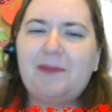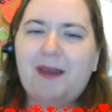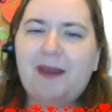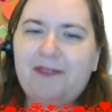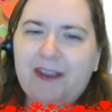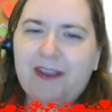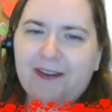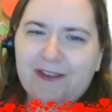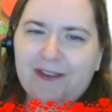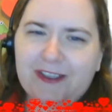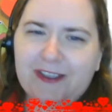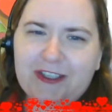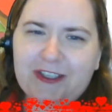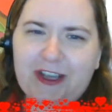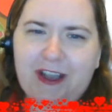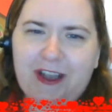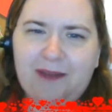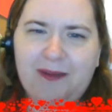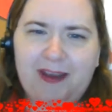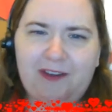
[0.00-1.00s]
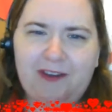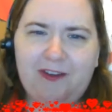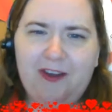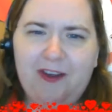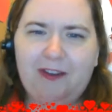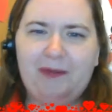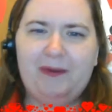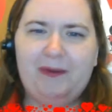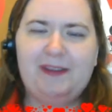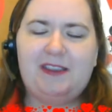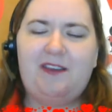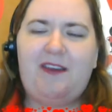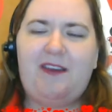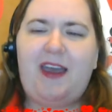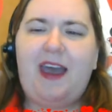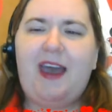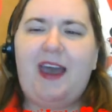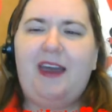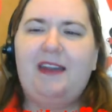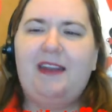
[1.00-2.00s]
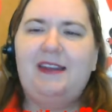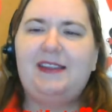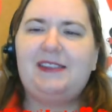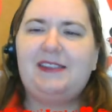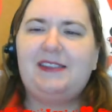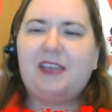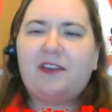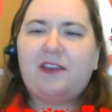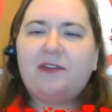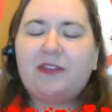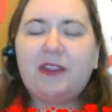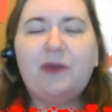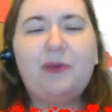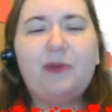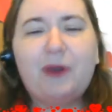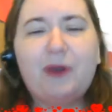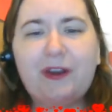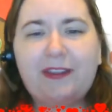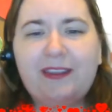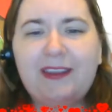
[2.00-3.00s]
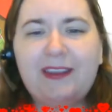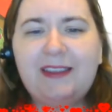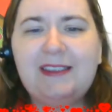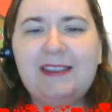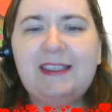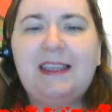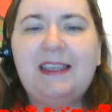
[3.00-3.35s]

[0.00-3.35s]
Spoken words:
favorite job out of all the ones I've had, and it's definitely worth it.